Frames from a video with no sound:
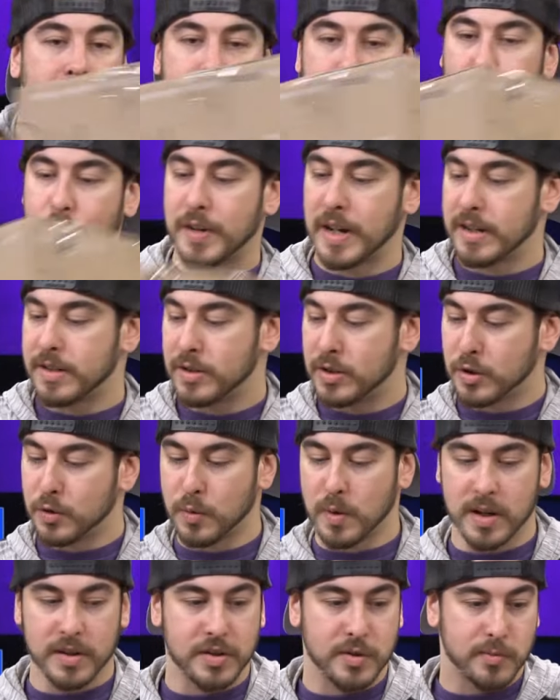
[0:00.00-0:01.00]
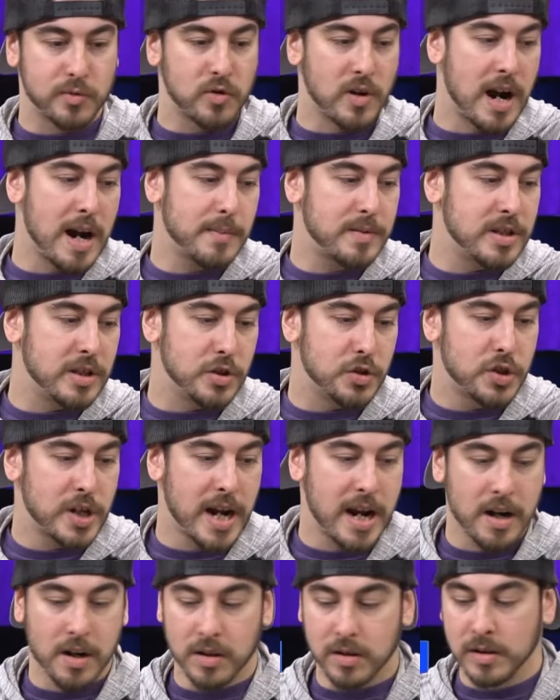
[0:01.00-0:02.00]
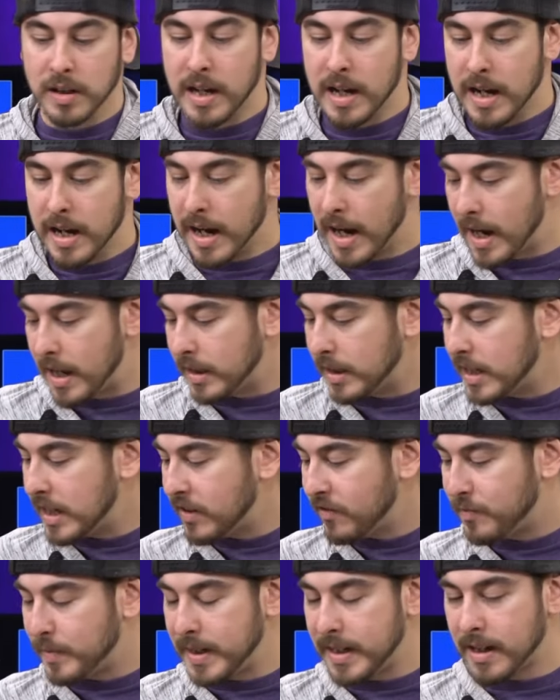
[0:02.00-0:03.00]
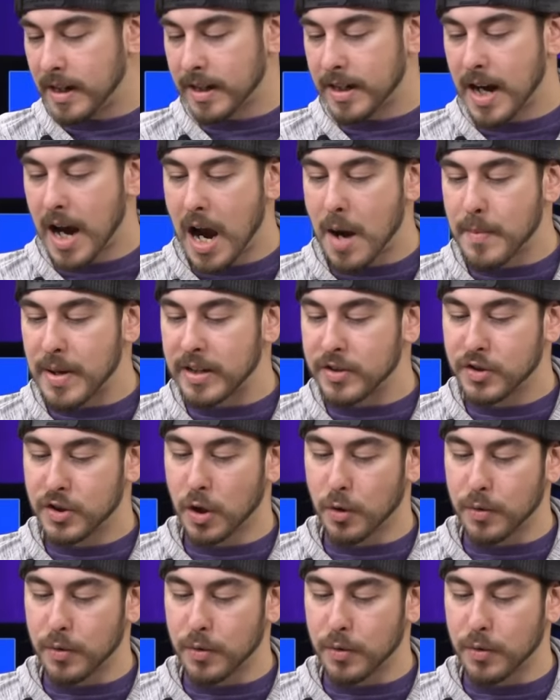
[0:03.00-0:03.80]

Don't forget to uh, subscribe to the channel and leave me a comment. So